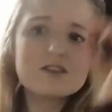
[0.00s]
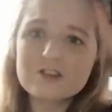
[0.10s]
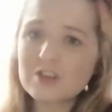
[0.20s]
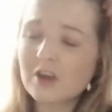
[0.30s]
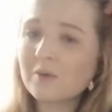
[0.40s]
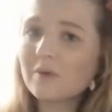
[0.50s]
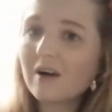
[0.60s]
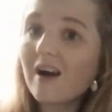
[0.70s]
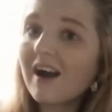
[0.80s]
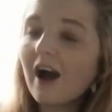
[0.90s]
So
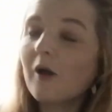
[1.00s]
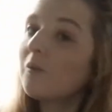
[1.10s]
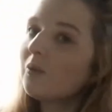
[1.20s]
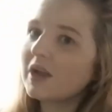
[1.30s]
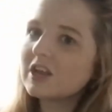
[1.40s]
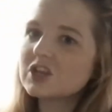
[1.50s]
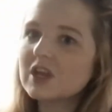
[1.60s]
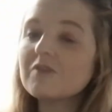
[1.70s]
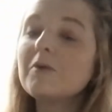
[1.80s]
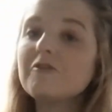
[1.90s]
I wish,
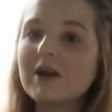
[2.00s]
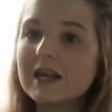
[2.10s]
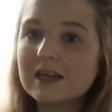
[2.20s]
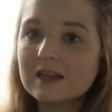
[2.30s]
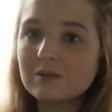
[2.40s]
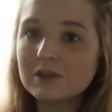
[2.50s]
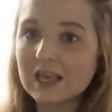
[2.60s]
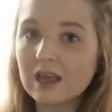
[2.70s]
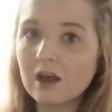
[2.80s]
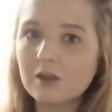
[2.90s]
if my friend was here,